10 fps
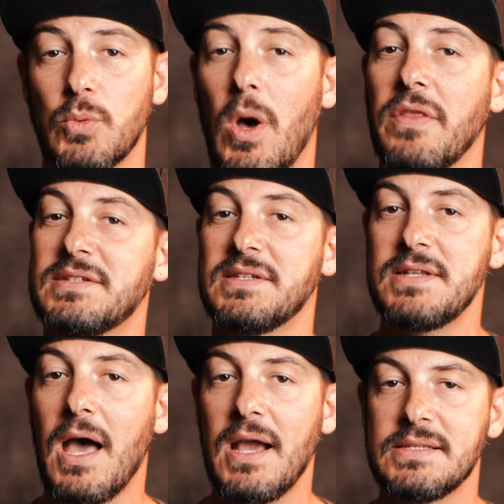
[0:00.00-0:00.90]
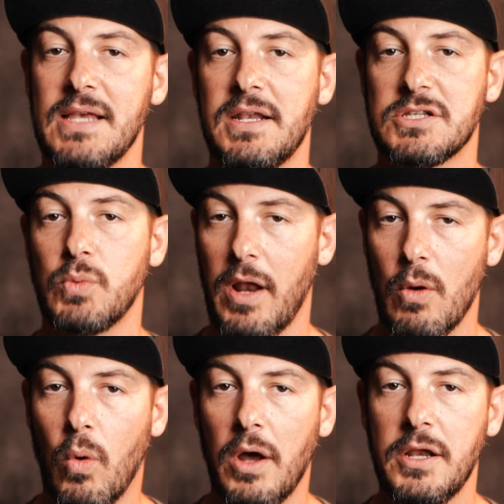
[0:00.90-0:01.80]
So while this is nice and it's what
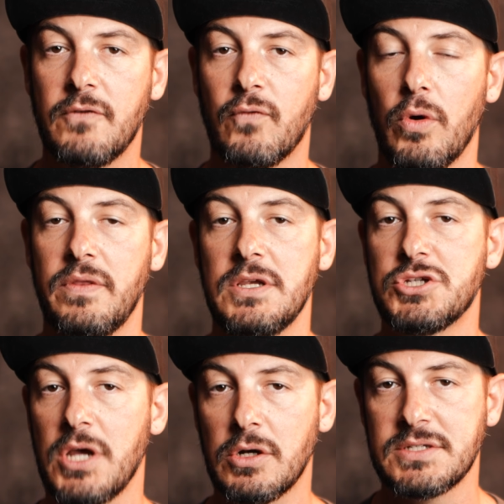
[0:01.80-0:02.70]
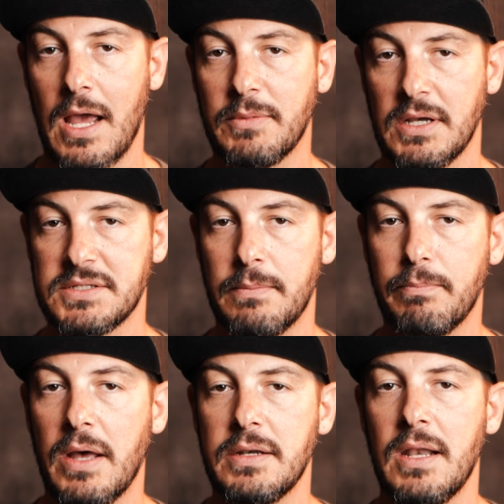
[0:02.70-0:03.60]
I wanted for the shutter type
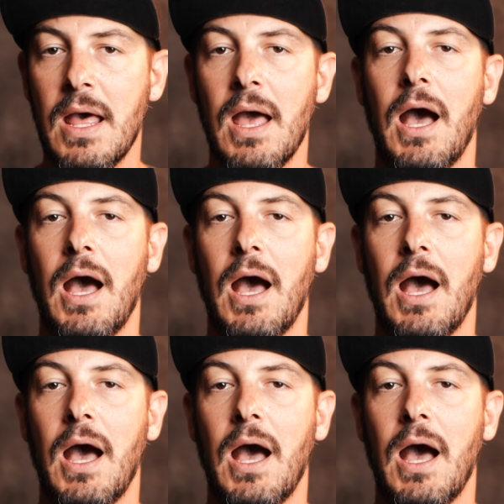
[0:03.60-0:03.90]
custom button,